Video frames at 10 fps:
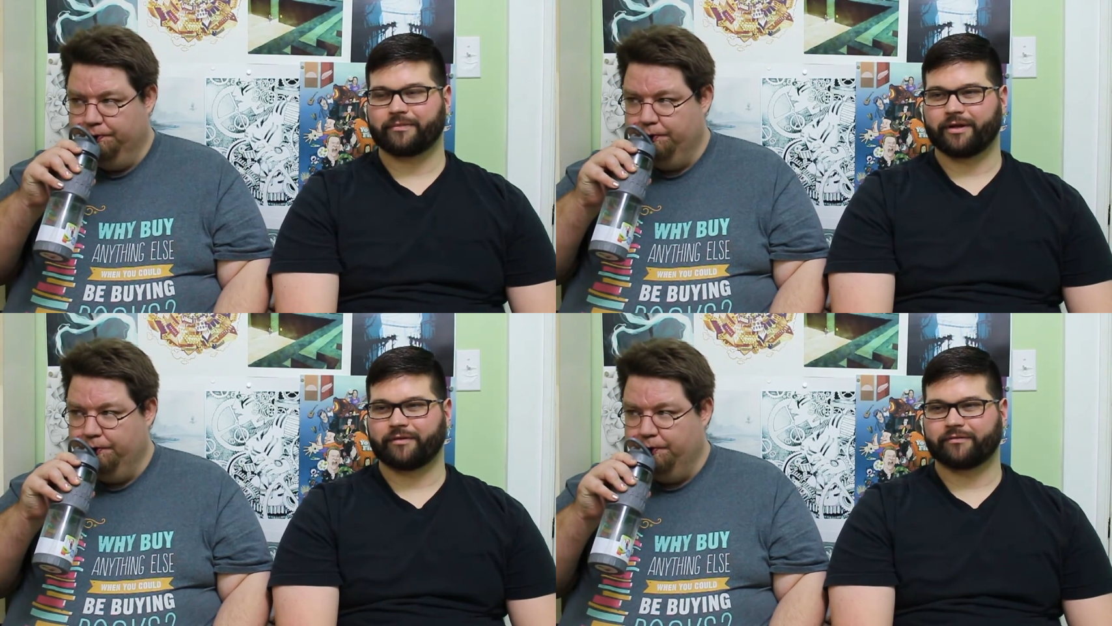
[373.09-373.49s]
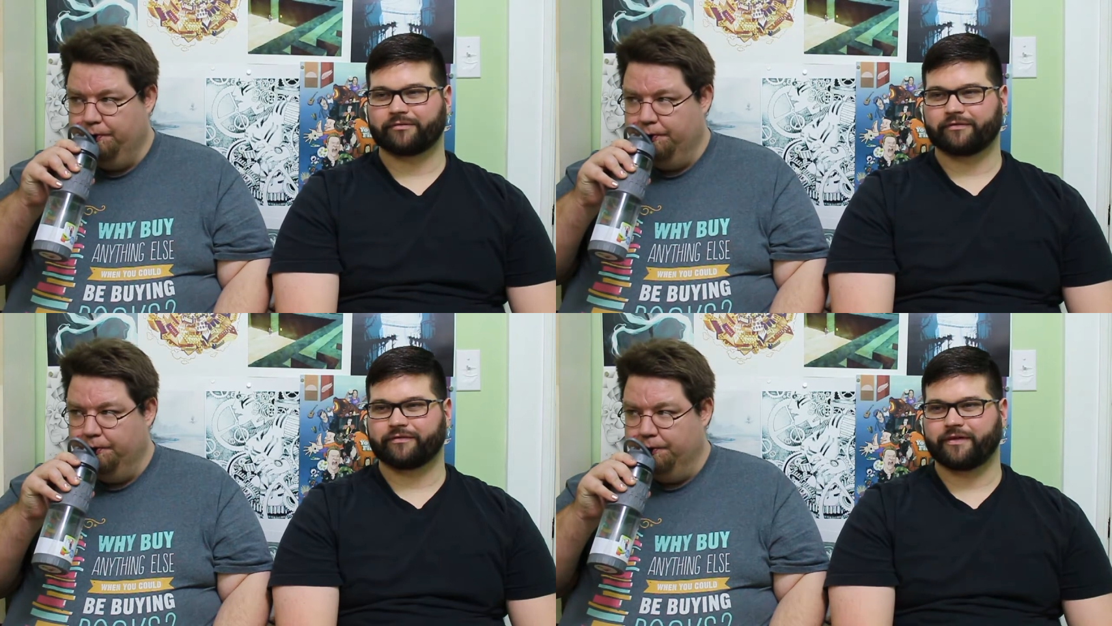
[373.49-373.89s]
Speaker 1: you know
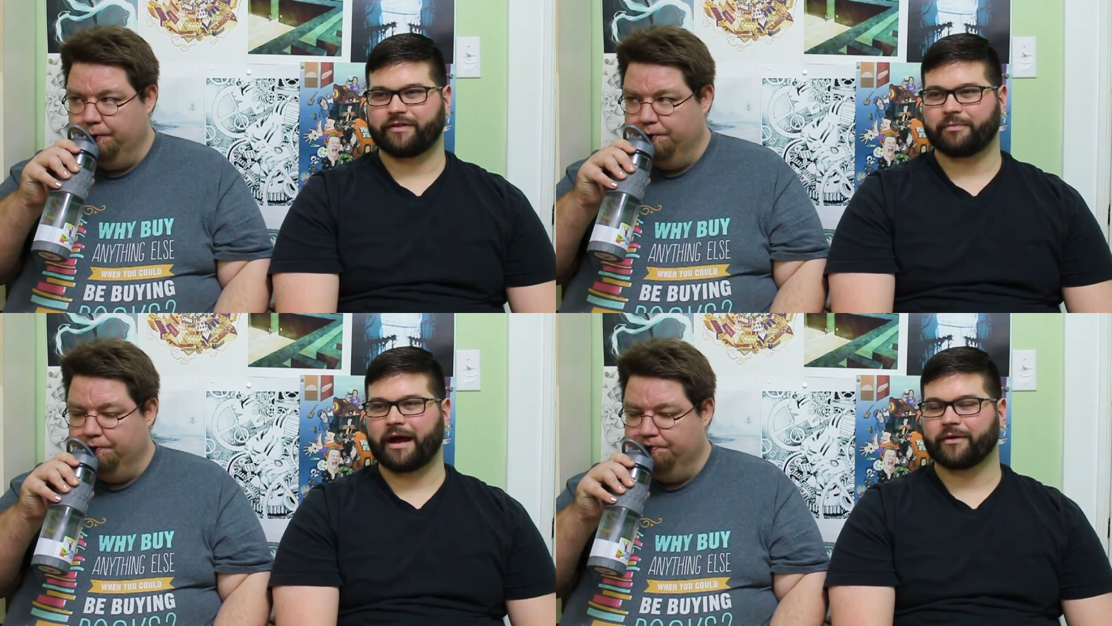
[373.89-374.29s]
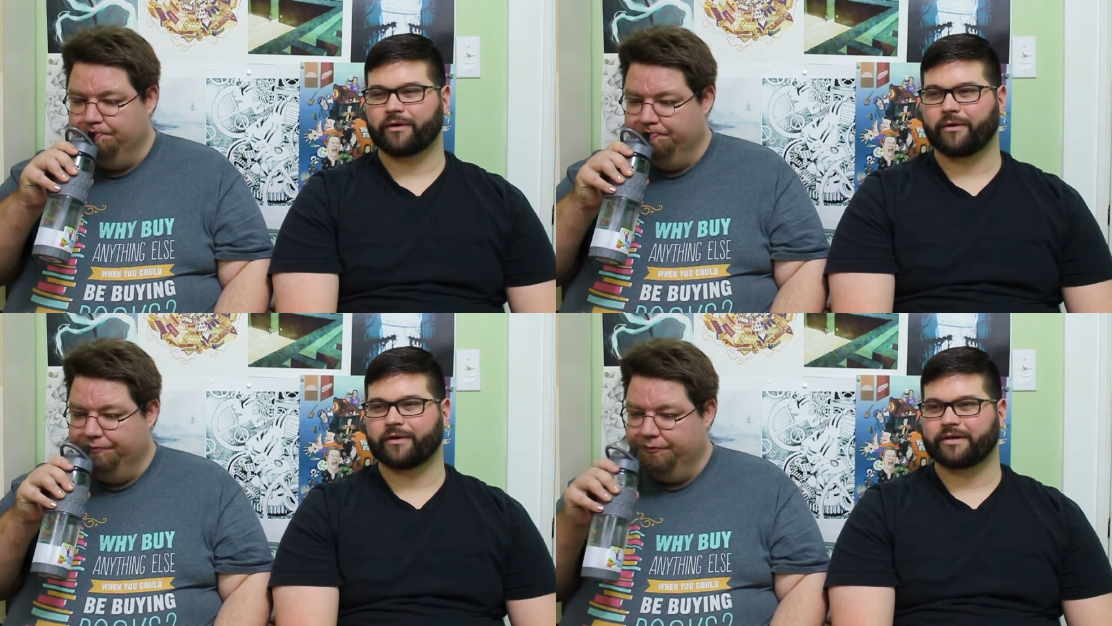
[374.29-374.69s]
fifth power
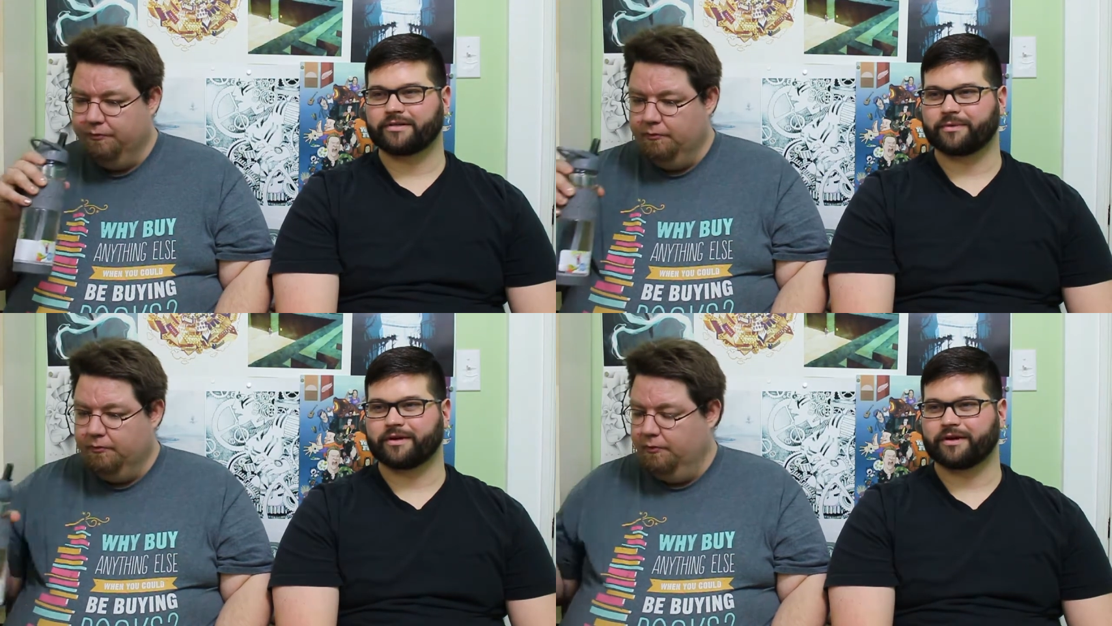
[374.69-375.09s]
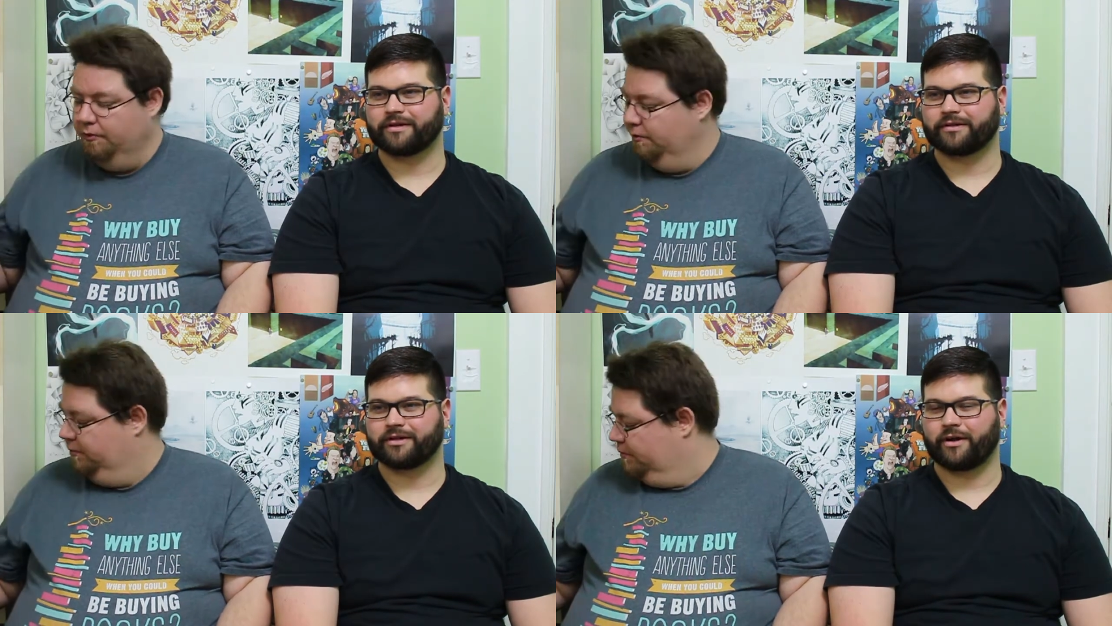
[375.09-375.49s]
chords
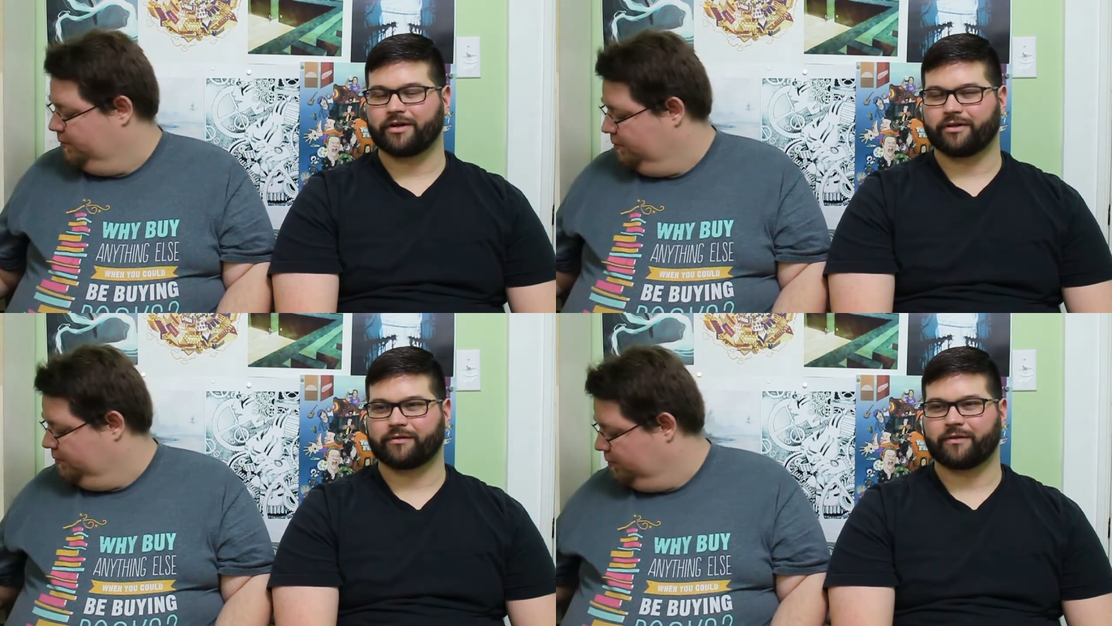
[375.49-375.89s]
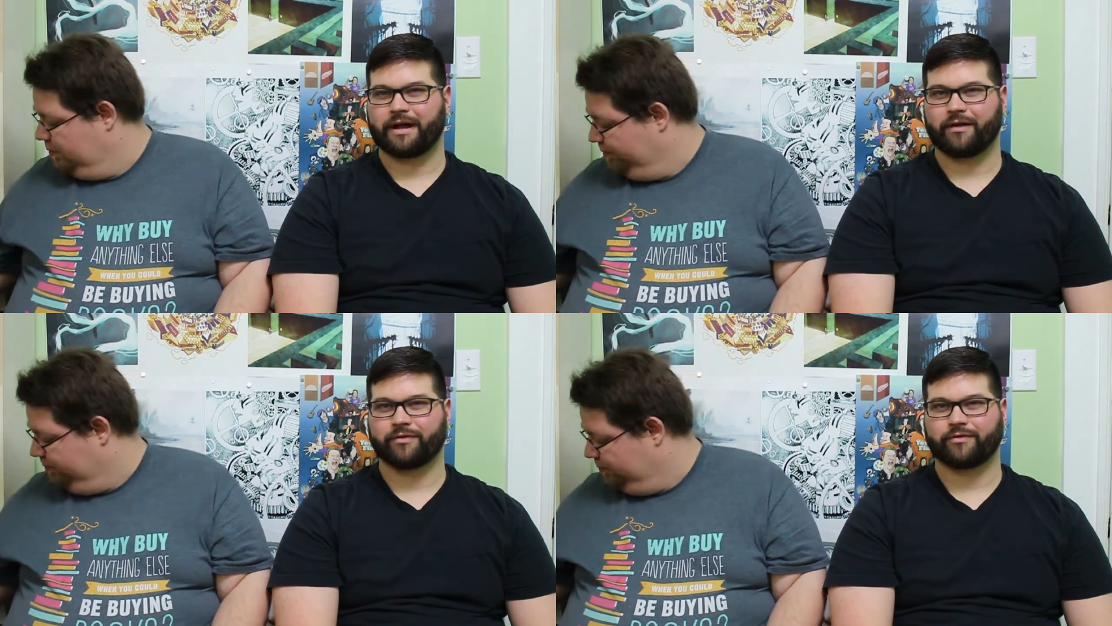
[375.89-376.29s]
where you know you throw
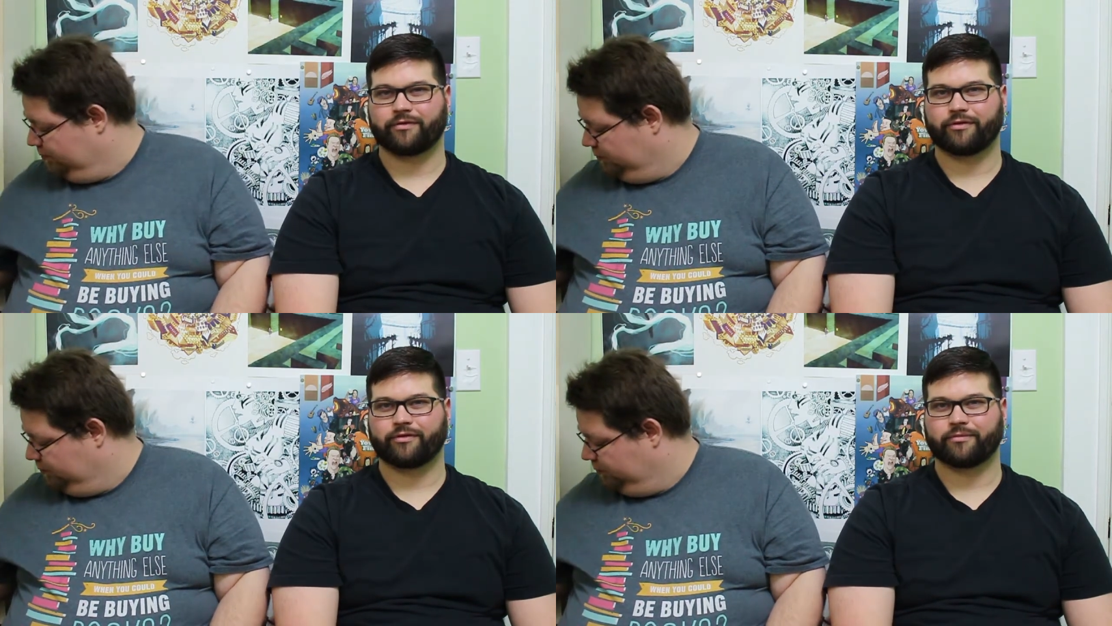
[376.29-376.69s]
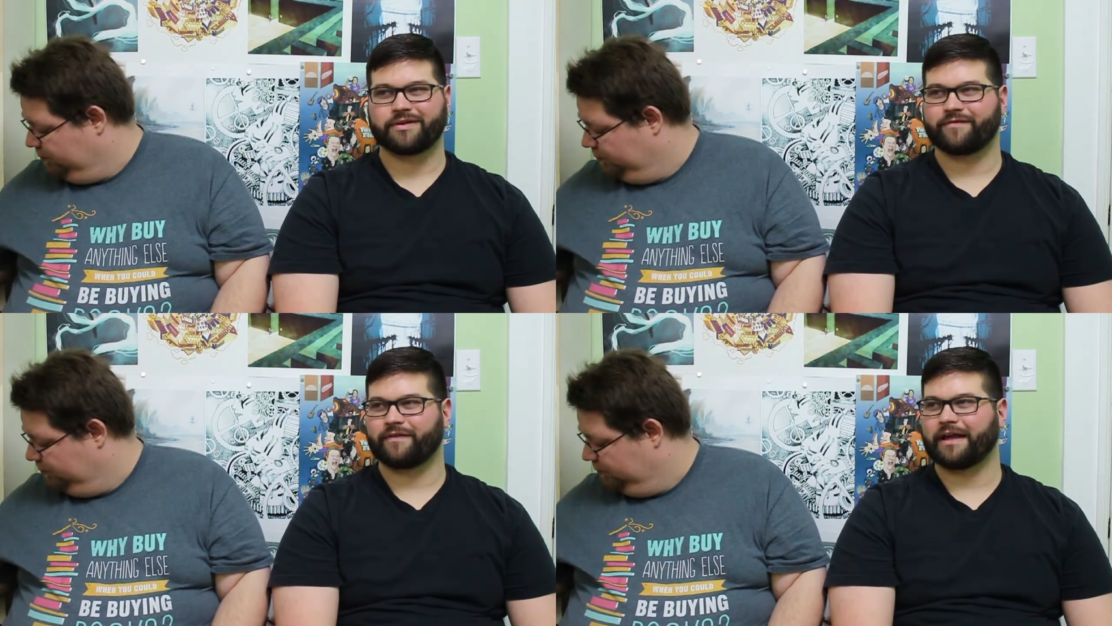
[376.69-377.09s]
down
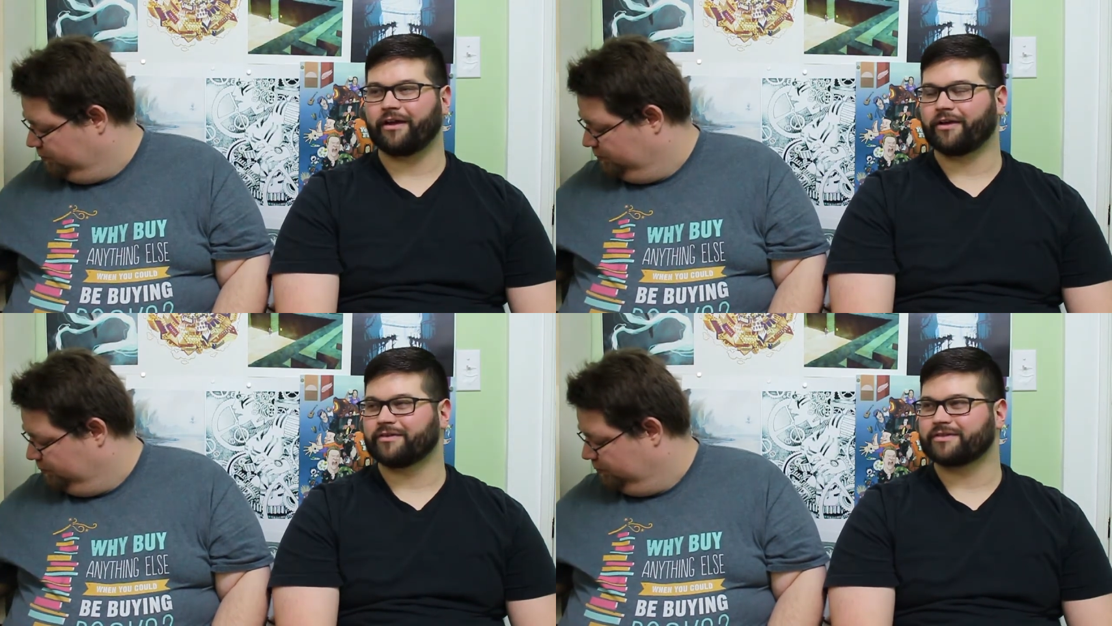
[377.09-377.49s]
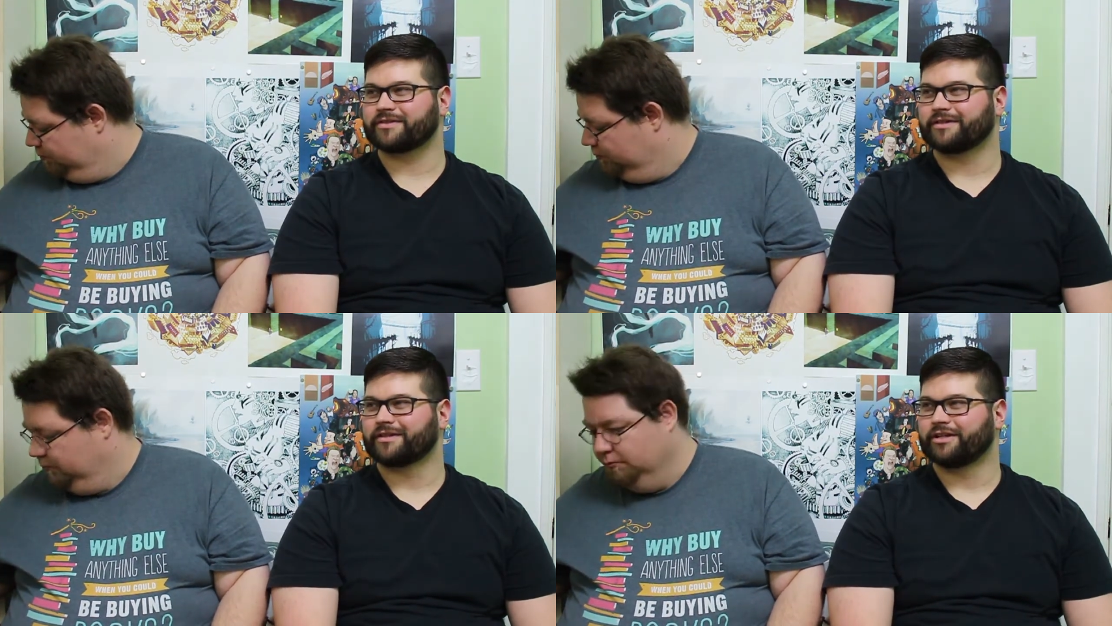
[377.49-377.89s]
three fingers.